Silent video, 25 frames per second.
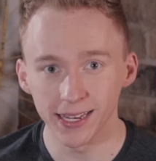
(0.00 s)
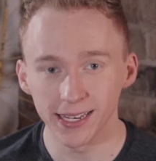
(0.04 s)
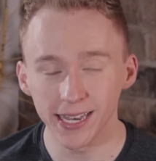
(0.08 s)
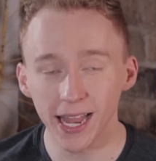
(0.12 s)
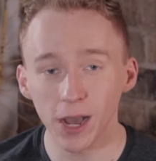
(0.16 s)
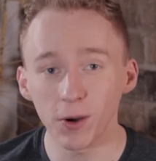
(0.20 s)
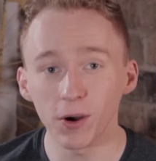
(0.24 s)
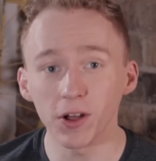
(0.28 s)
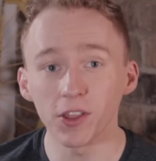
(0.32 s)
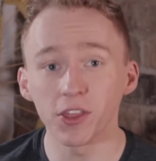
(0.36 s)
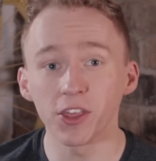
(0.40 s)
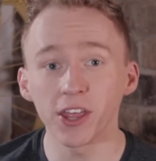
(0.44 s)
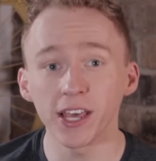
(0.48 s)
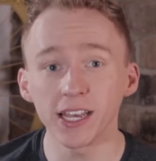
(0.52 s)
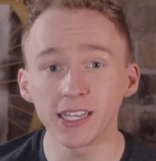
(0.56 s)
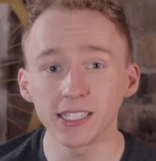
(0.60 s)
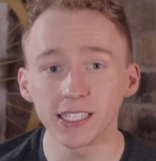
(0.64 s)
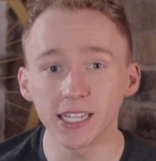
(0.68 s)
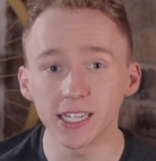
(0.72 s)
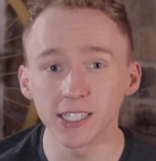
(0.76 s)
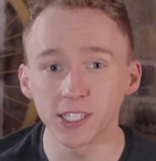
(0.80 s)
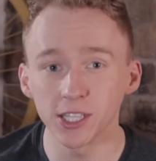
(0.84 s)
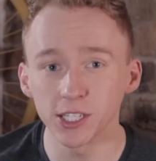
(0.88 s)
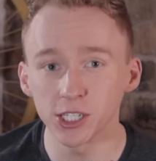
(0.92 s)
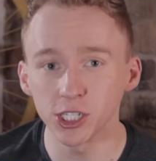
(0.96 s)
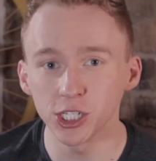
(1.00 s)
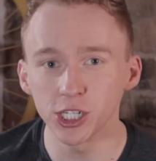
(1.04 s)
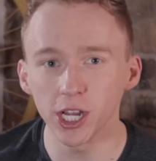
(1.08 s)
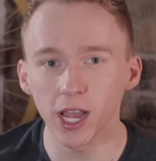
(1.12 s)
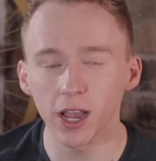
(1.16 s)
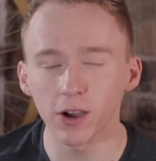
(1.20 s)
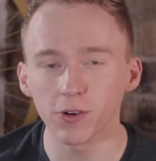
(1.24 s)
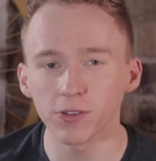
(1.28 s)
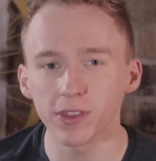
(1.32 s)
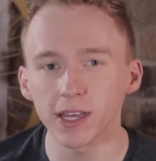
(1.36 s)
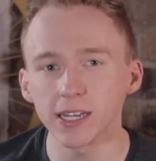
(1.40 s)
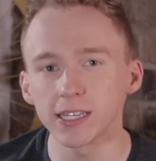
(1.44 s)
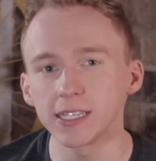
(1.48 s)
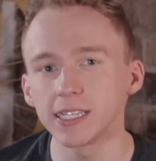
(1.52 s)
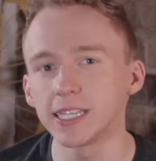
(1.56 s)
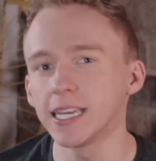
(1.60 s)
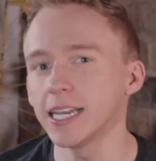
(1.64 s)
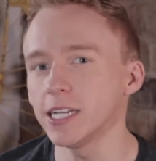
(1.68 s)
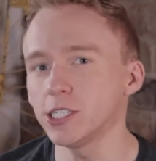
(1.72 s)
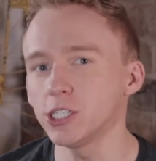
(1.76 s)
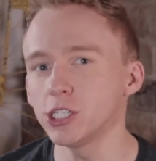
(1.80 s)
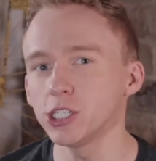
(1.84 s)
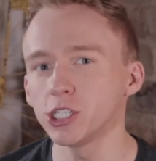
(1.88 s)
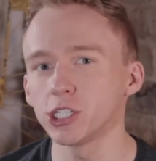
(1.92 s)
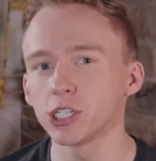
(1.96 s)
Now this is the show that
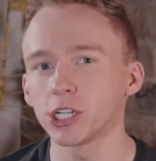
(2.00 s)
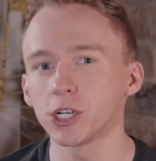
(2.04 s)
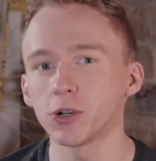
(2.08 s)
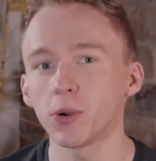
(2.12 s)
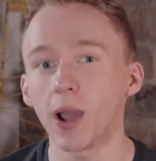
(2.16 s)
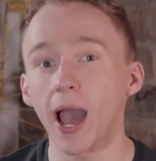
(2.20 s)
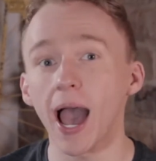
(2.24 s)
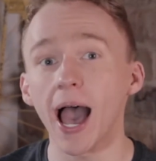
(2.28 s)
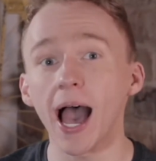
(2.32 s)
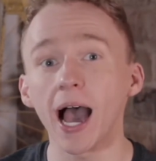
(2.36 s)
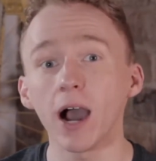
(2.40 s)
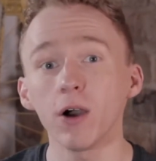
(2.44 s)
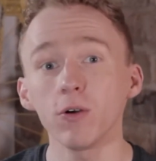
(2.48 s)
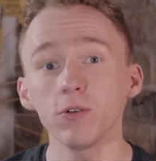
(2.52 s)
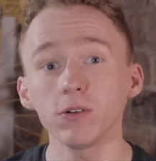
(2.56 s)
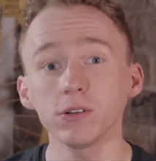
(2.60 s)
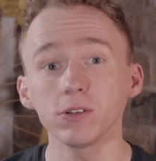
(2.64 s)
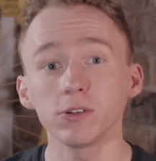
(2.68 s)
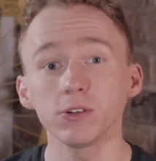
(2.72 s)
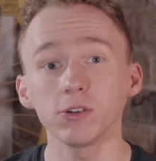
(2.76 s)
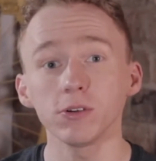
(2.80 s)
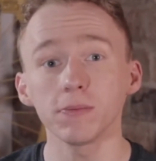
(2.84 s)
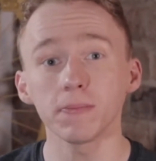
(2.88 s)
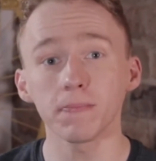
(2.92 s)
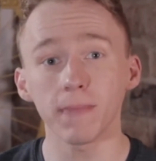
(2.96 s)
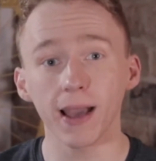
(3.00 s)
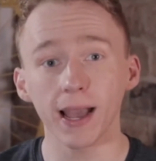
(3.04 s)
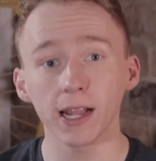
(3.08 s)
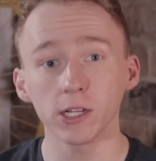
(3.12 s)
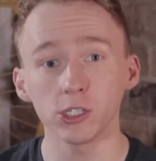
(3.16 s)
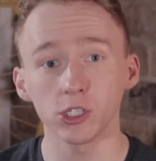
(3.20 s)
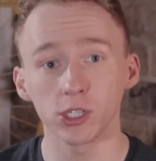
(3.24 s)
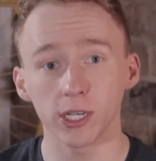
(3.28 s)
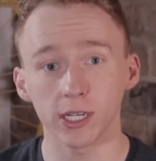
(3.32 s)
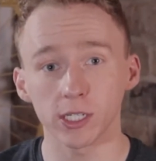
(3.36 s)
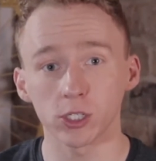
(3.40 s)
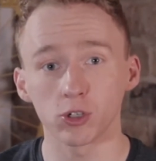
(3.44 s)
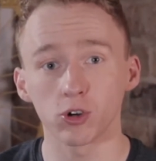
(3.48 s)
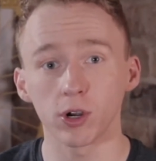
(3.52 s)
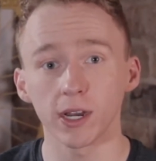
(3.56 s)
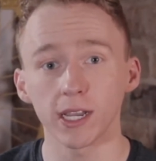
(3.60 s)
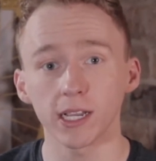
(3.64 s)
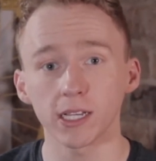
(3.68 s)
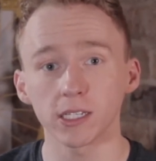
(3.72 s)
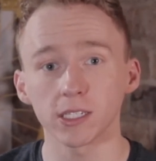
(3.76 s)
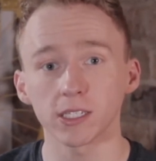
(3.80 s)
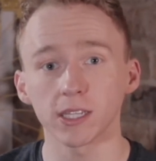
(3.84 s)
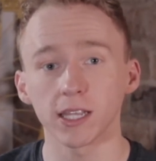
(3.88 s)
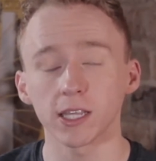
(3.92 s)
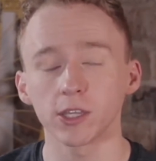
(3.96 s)
teaches you how to do magic
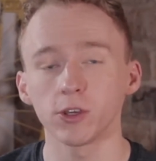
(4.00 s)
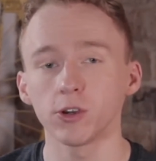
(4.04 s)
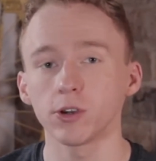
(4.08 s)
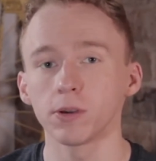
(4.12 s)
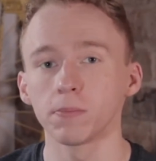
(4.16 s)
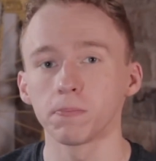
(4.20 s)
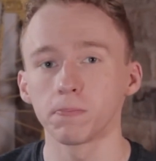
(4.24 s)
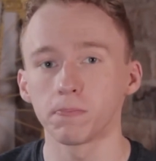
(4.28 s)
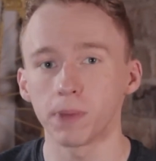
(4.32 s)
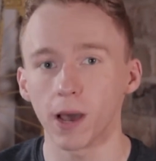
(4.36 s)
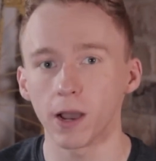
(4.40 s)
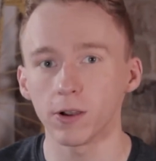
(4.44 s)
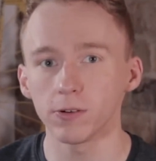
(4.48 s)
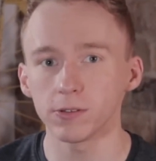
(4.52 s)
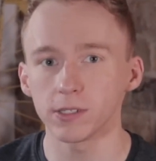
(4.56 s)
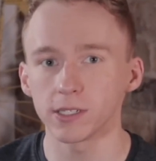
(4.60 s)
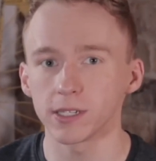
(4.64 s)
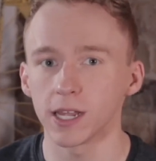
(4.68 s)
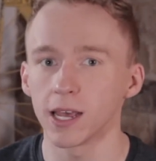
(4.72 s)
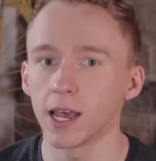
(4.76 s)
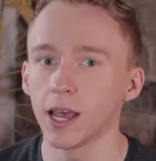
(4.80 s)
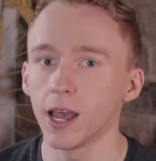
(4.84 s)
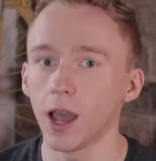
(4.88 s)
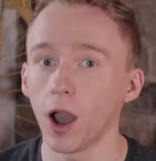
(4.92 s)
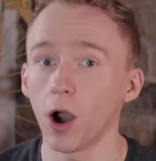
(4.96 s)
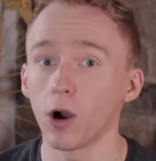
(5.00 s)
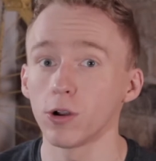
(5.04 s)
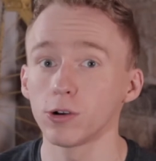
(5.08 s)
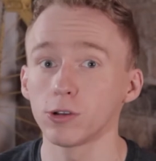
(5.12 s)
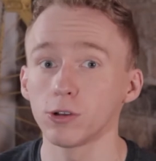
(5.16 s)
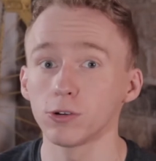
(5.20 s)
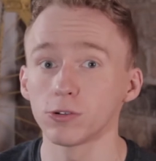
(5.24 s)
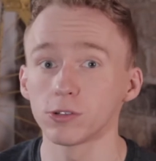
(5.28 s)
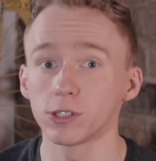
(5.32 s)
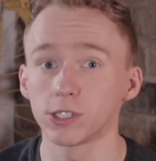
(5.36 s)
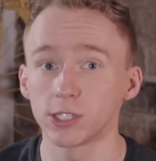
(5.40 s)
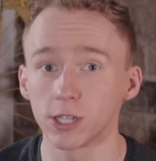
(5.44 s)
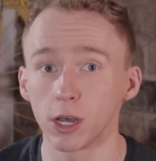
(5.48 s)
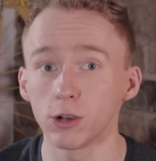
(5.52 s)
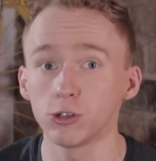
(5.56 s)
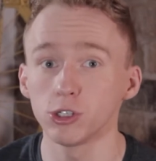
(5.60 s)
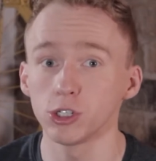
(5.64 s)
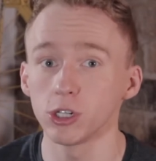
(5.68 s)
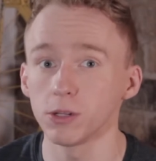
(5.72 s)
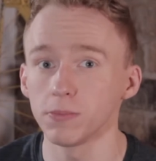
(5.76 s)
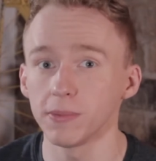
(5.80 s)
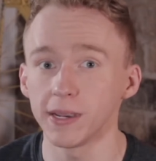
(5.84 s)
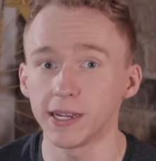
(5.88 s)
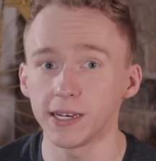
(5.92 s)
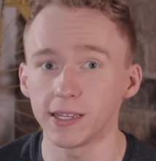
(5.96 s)
tricks that you can post onto your
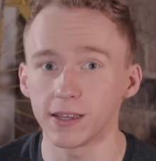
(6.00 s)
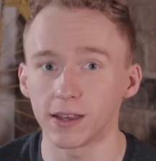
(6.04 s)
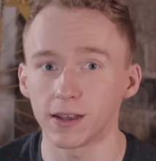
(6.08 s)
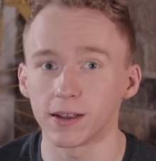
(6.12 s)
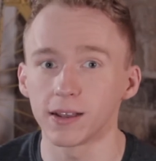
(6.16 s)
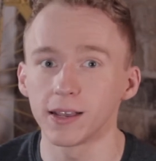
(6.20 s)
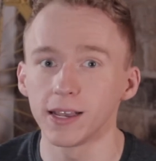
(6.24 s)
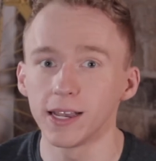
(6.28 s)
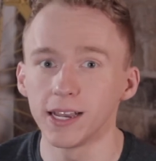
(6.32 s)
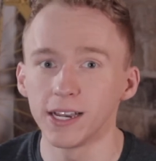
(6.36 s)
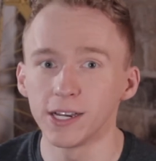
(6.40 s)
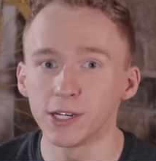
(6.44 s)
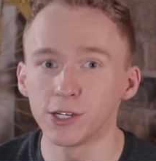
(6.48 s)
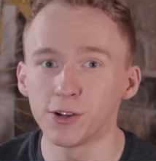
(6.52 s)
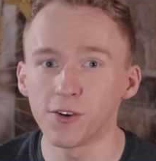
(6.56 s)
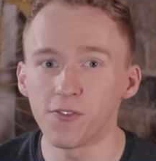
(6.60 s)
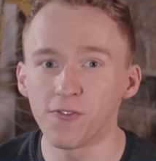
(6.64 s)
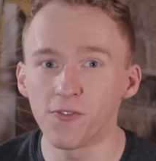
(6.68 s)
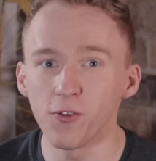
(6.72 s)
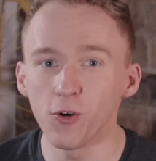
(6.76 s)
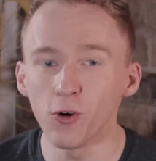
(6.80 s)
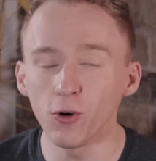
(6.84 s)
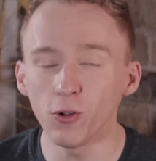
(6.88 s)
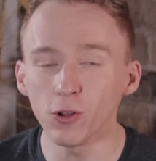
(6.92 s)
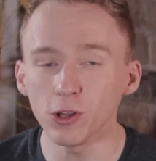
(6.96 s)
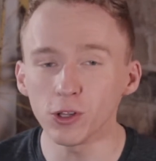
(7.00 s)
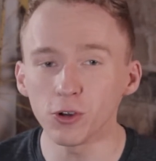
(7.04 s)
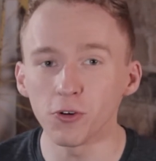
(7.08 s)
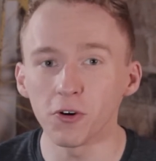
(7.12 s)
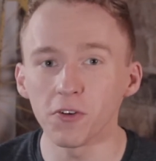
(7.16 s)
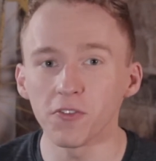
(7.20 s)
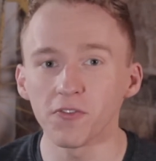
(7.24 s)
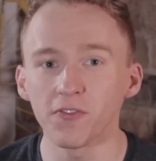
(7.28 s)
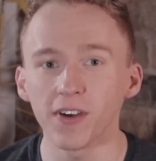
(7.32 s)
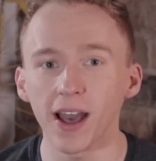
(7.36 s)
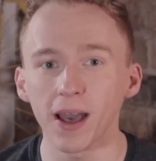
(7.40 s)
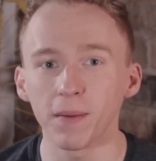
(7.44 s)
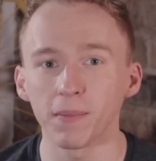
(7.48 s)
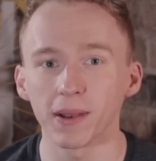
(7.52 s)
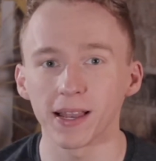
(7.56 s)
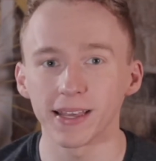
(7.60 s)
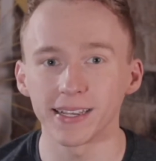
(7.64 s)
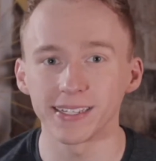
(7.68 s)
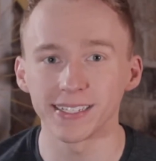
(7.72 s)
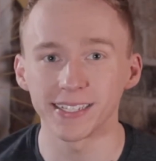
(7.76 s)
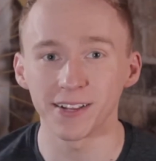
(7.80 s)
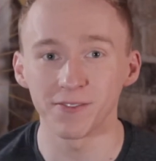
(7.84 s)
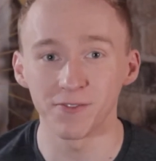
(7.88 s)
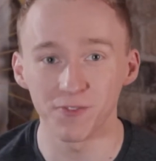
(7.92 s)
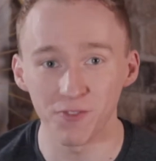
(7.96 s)
social media to fool your
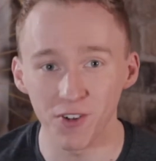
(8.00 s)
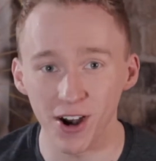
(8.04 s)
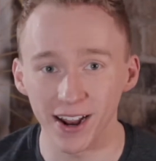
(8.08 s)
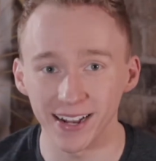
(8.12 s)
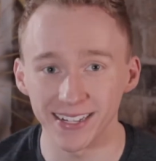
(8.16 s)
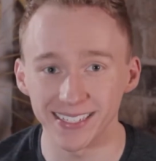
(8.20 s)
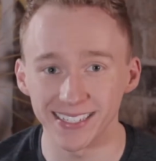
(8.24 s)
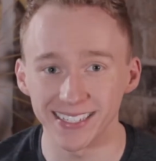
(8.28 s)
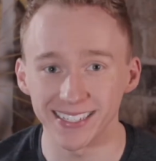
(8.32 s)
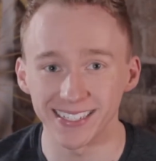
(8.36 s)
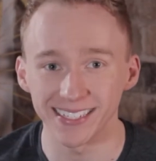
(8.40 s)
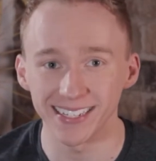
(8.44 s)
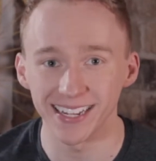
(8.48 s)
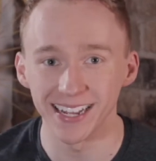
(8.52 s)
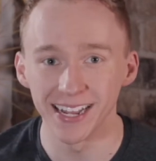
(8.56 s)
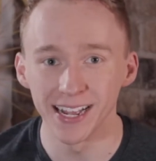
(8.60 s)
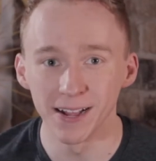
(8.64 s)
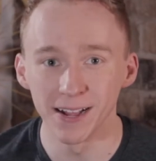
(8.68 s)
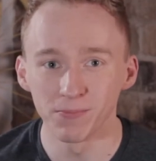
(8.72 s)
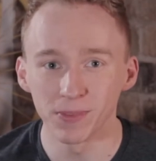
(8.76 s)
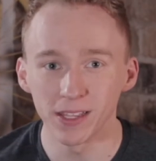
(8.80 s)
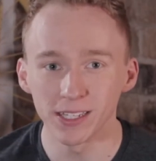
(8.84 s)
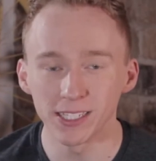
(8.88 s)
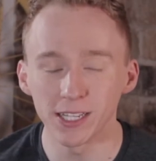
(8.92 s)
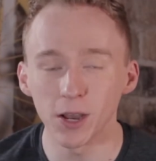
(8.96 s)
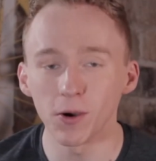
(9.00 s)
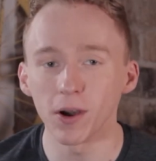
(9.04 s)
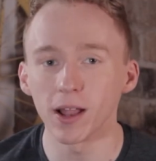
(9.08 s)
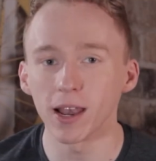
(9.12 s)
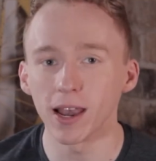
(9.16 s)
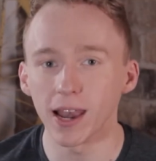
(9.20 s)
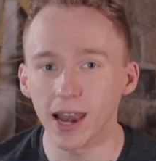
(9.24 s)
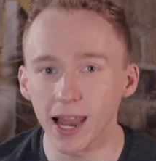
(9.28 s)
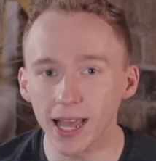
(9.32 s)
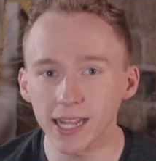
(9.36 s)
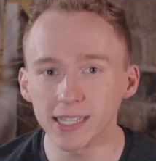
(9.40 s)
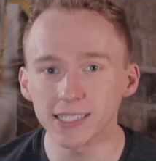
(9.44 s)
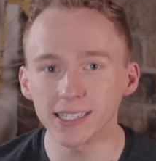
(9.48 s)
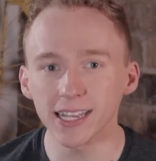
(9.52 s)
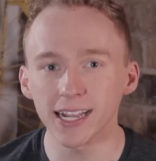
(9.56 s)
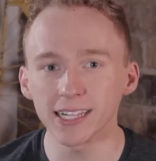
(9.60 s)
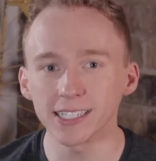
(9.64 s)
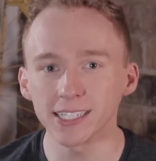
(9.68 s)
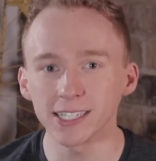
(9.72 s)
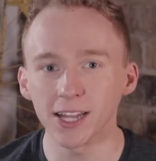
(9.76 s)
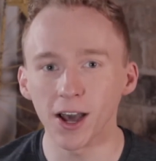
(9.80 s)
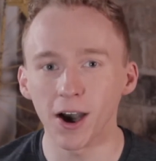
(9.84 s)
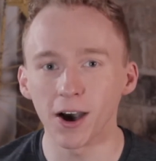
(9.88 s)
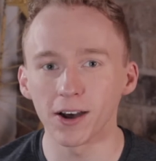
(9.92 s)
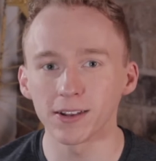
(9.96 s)
families and friends. So let's
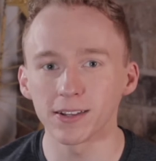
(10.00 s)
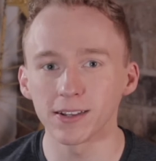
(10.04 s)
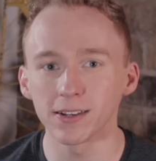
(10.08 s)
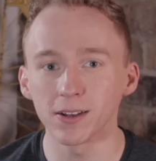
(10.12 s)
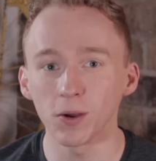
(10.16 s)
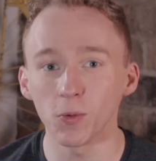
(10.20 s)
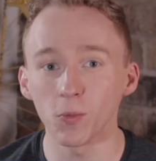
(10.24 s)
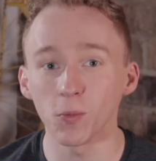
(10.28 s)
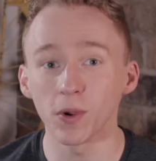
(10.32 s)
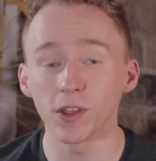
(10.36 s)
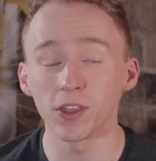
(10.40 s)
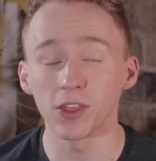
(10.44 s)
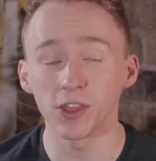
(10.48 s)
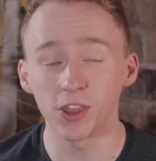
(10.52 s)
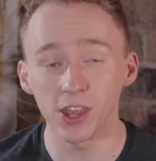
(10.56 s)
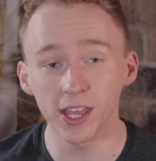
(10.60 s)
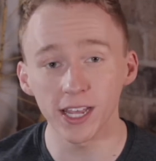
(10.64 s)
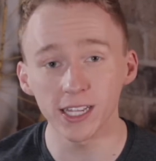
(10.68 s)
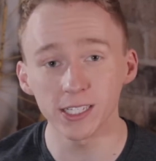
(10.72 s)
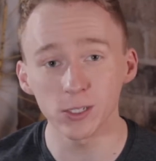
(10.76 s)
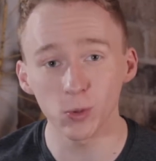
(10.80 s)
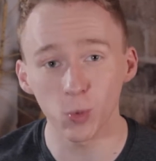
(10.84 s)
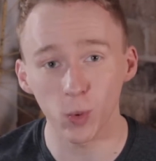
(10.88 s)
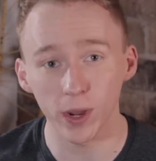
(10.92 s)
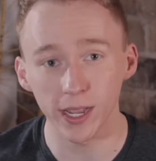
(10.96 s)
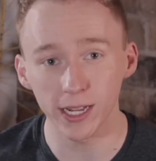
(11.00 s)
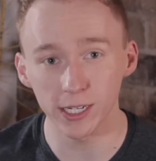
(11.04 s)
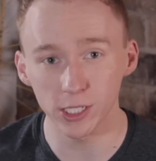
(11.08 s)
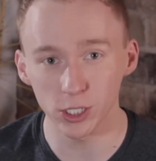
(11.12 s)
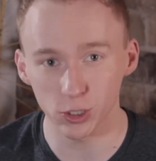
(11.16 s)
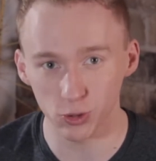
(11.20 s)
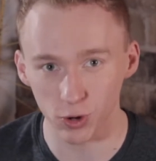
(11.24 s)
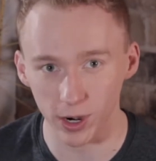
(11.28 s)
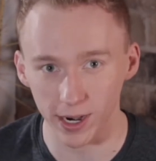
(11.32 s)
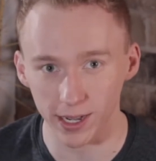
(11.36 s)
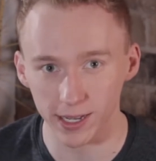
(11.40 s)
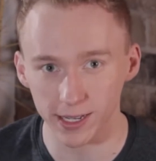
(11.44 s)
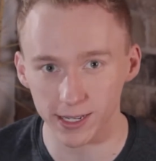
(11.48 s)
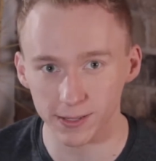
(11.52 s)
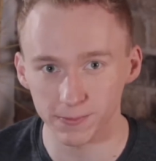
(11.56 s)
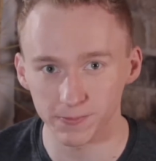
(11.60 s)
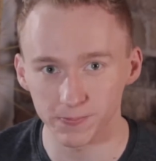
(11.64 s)
get started with this week's trick.